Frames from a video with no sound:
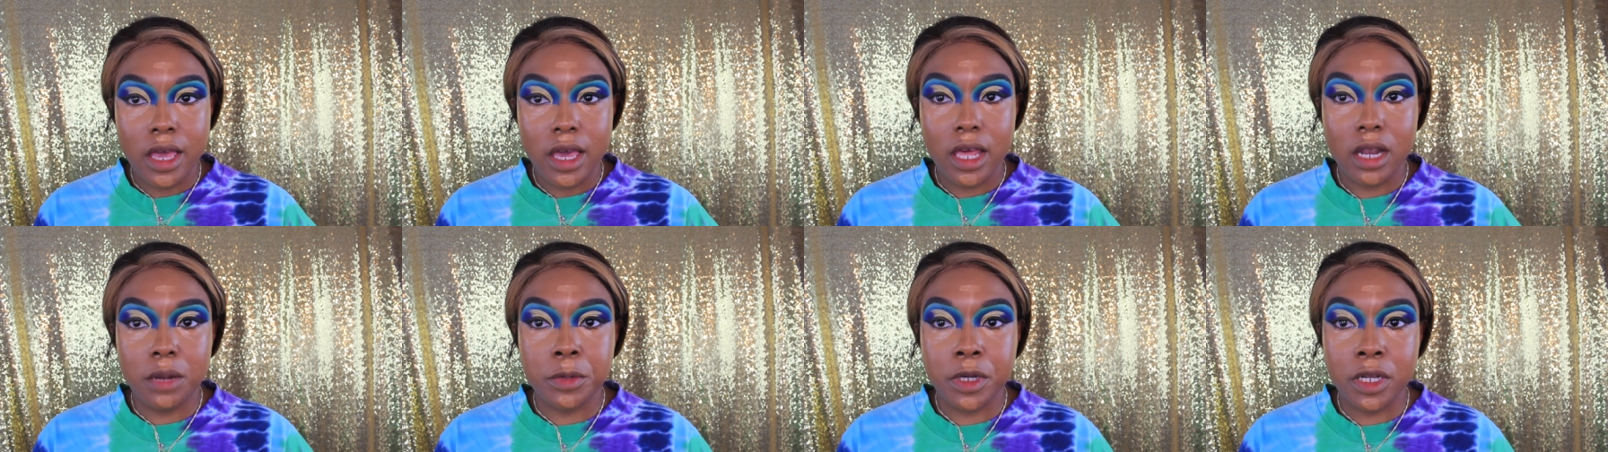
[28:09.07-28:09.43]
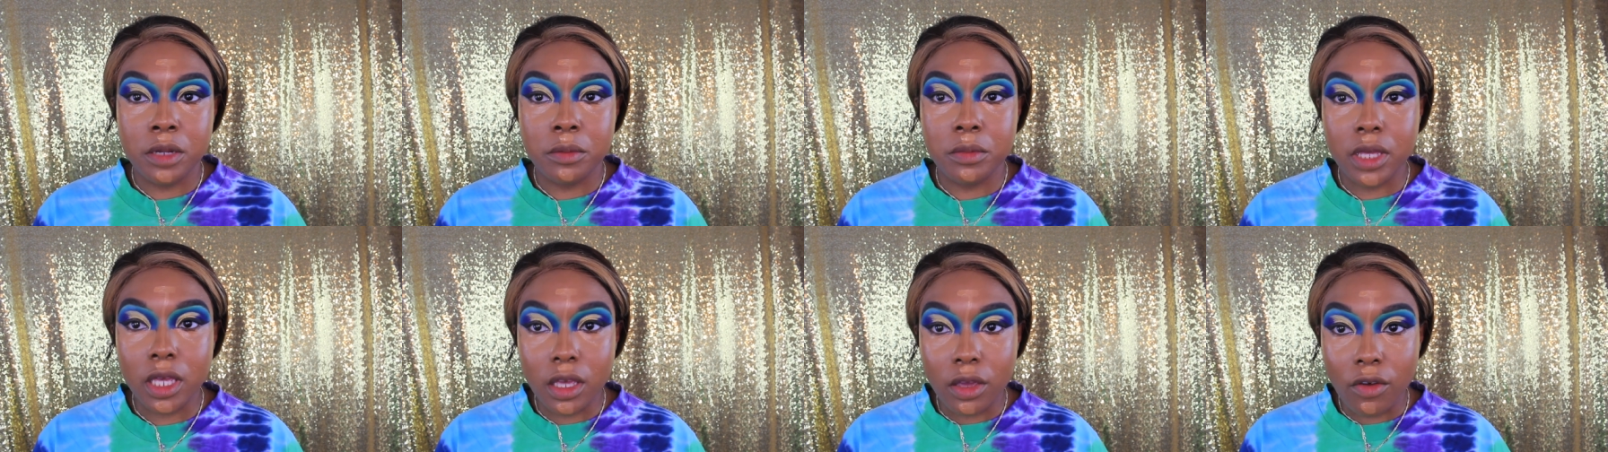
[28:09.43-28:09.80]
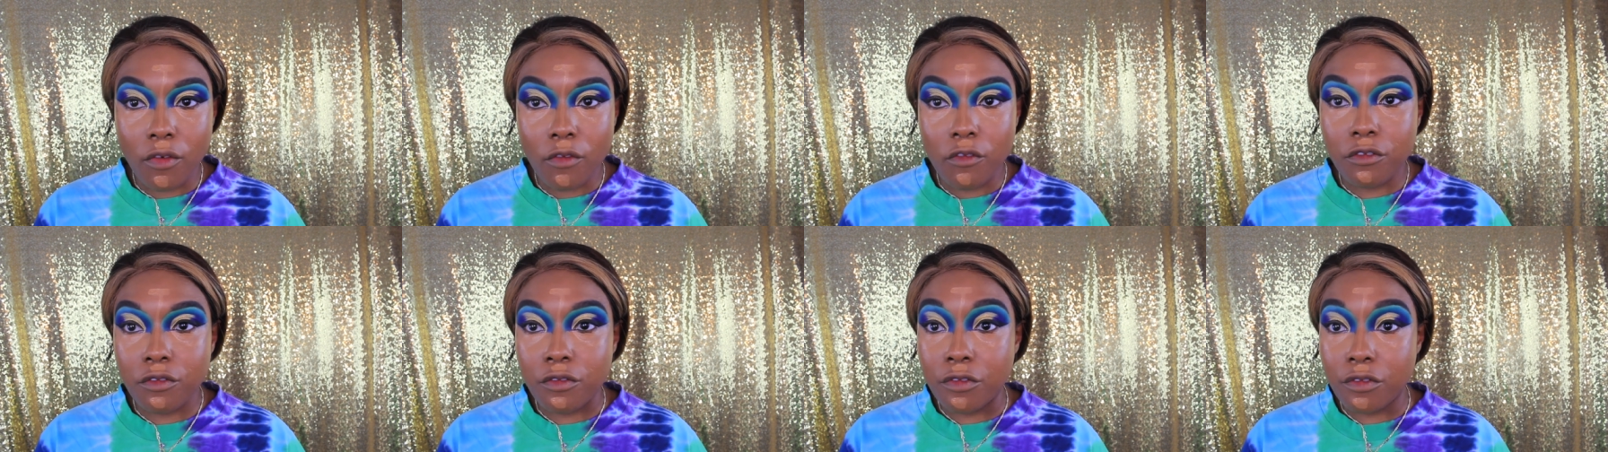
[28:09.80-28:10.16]
And I'm going to be
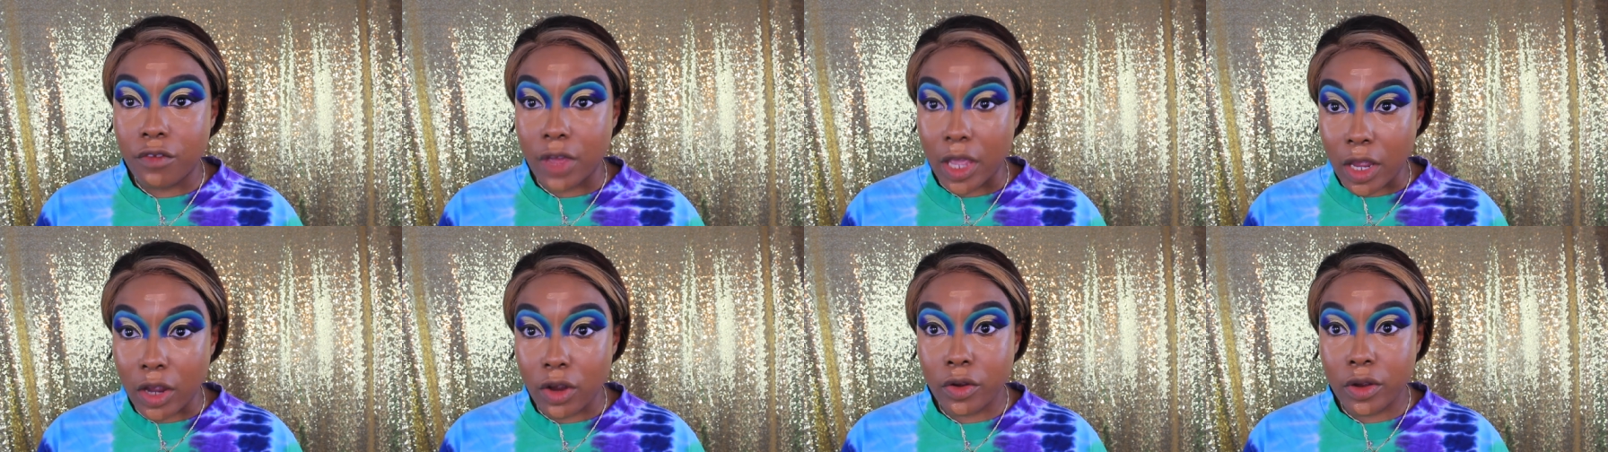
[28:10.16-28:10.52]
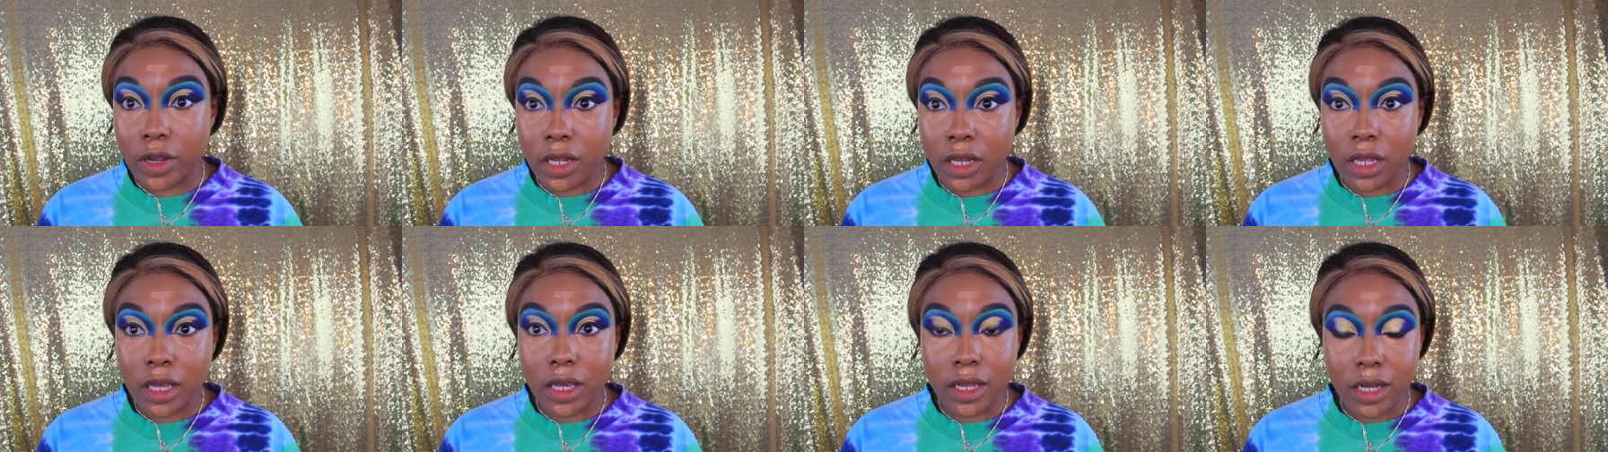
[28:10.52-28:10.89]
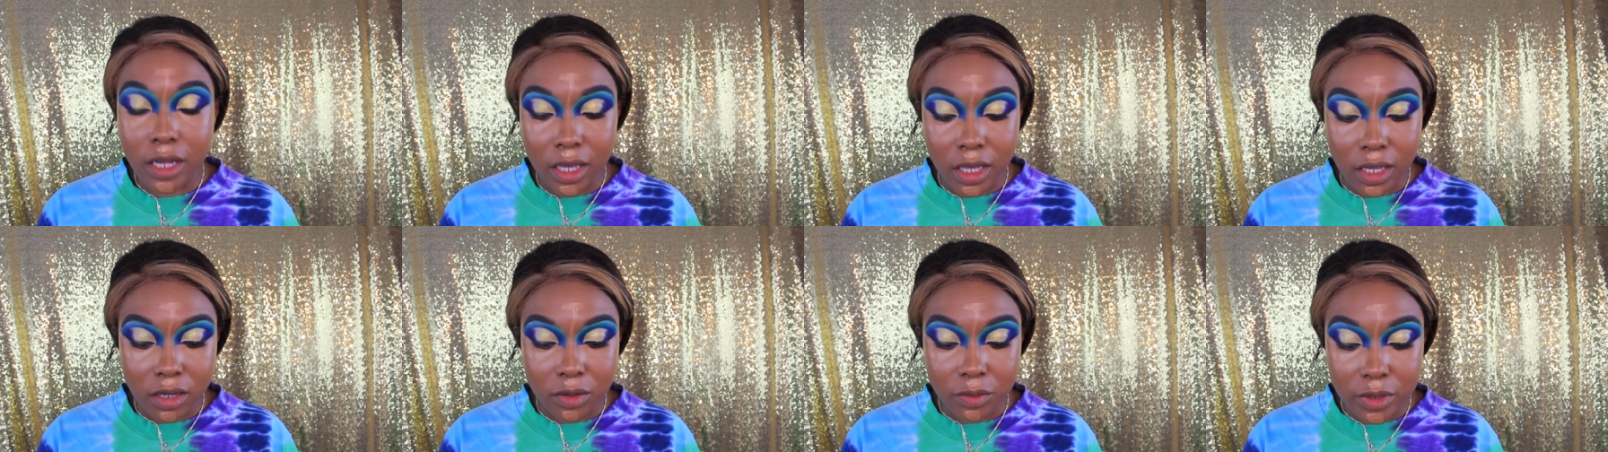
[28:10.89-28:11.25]
very
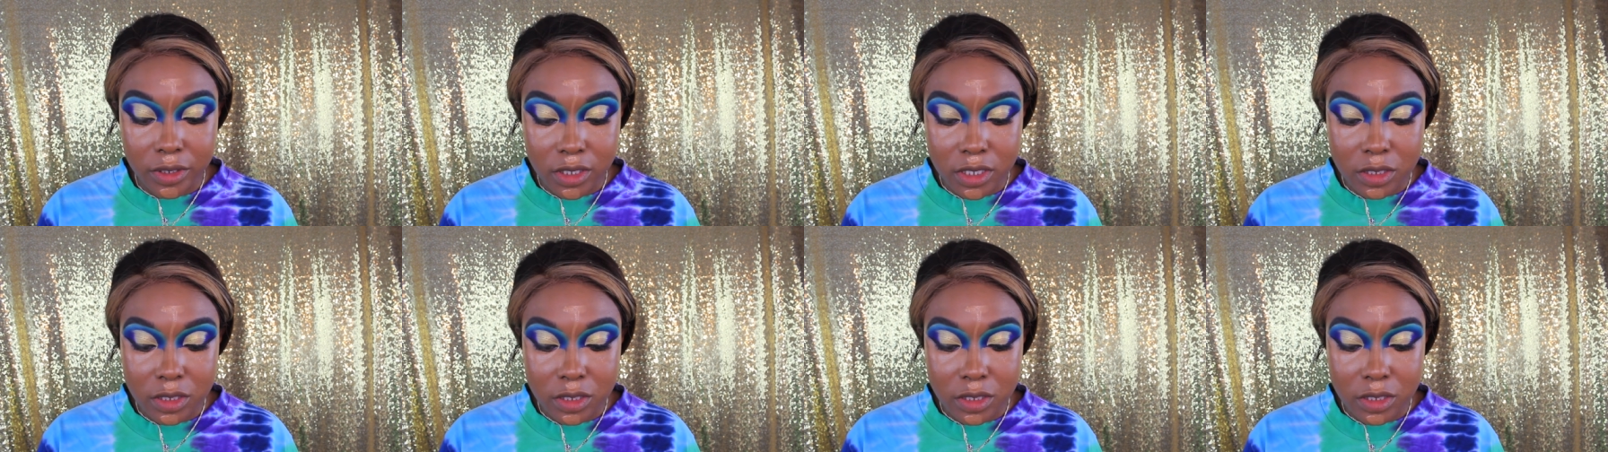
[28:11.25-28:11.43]
light-handed with